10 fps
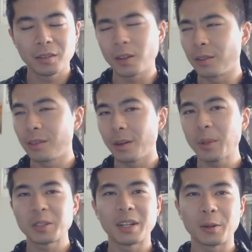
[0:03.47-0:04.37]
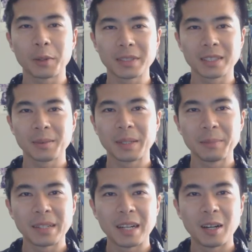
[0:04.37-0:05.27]
No, I'm not sure how quick it's going to be,
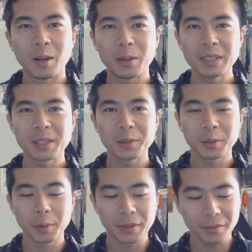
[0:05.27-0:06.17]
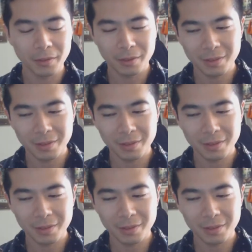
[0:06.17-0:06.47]
but I wanted to do a quick